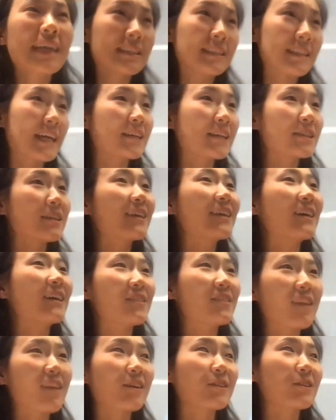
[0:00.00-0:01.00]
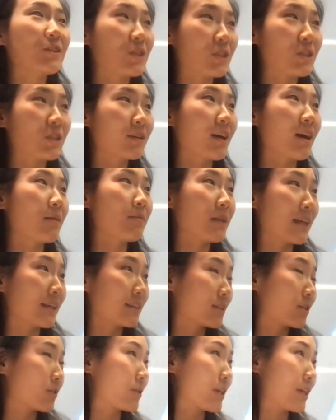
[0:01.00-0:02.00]
It's actually a not too
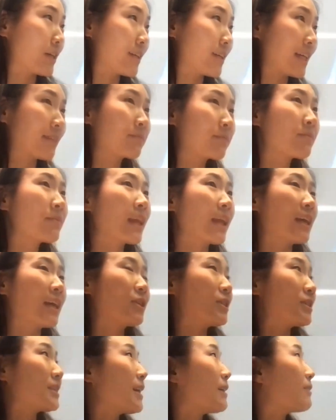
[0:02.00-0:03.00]
complex query. It just